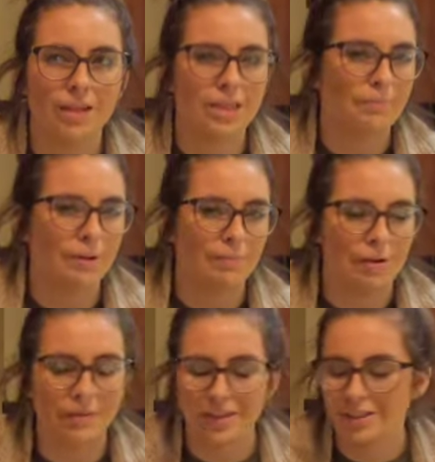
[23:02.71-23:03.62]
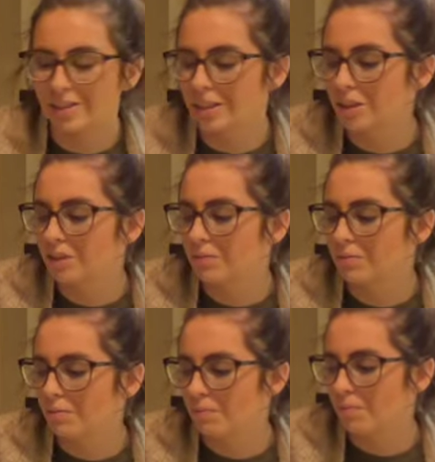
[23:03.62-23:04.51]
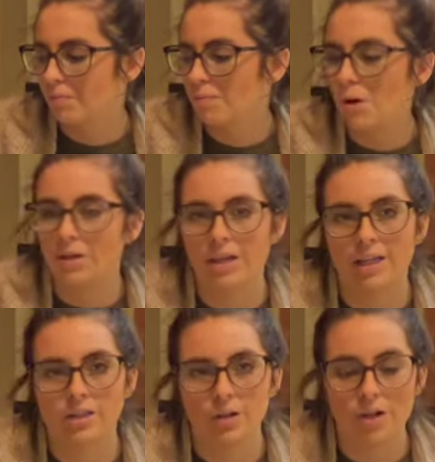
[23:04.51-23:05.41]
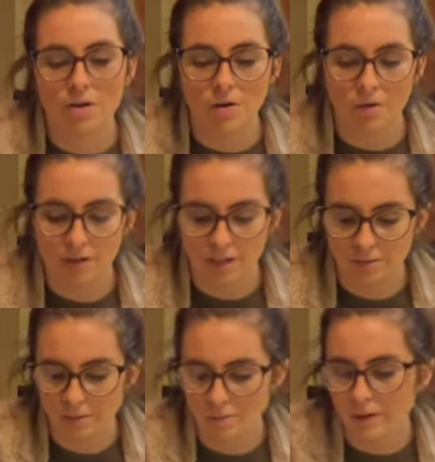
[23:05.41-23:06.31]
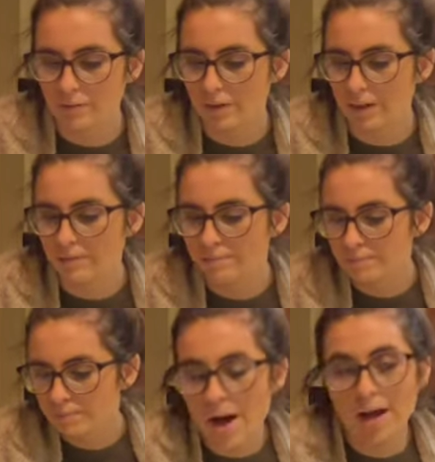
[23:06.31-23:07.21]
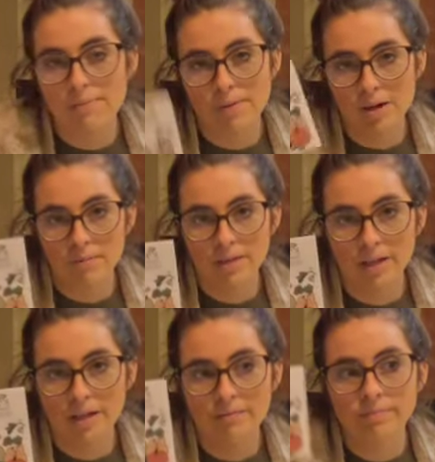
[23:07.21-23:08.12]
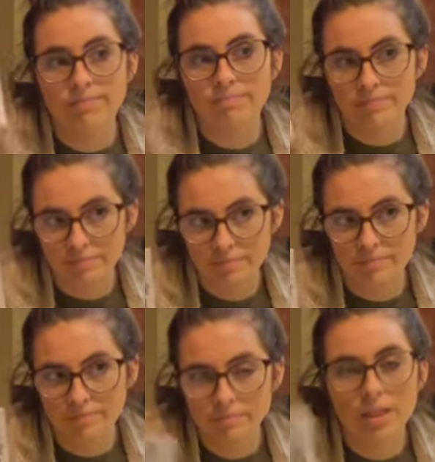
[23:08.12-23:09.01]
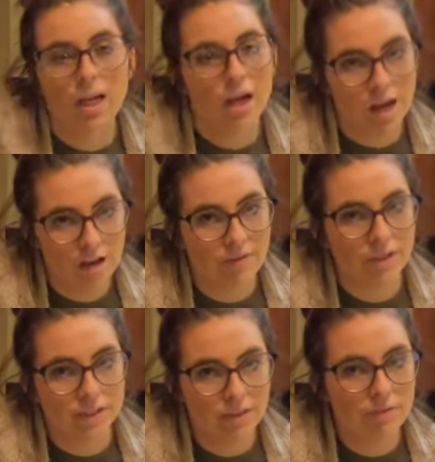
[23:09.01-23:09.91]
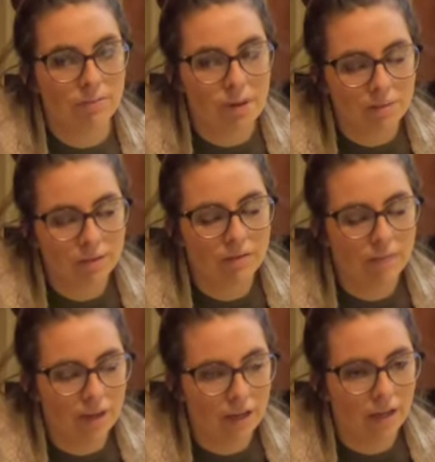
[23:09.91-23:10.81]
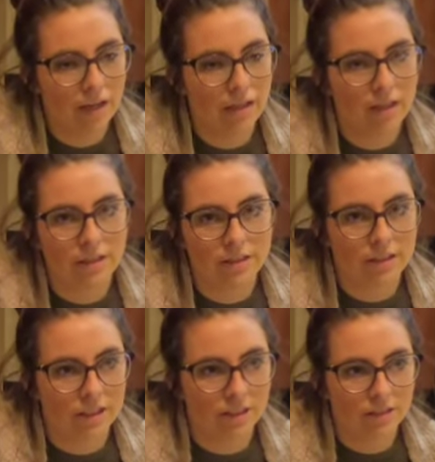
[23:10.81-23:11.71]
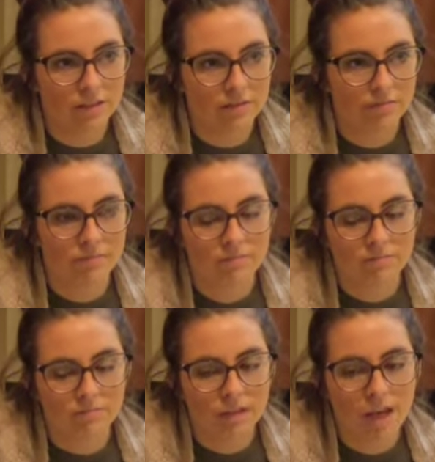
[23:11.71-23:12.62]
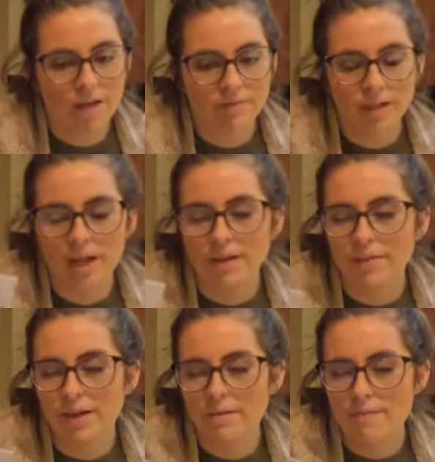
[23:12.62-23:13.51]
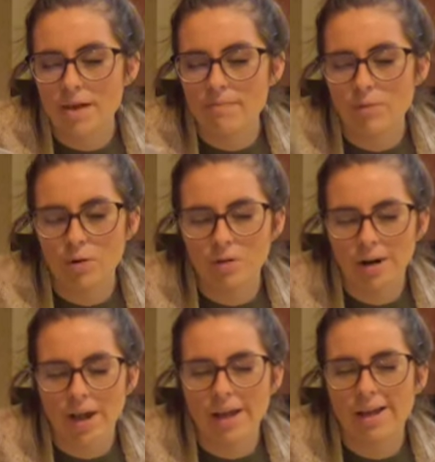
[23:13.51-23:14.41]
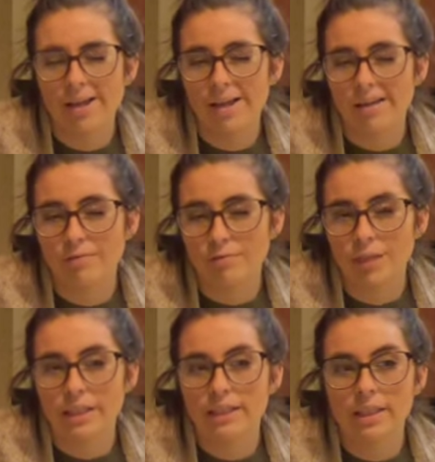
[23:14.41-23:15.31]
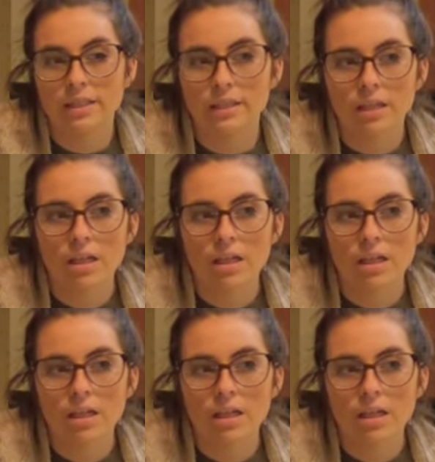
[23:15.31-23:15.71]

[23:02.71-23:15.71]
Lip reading: experiment with it. So I just bought that so I could grow it and experiment with it. Pie pumpkin, obviously for pumpkin pie, and just having, I think I may puree it and freeze it,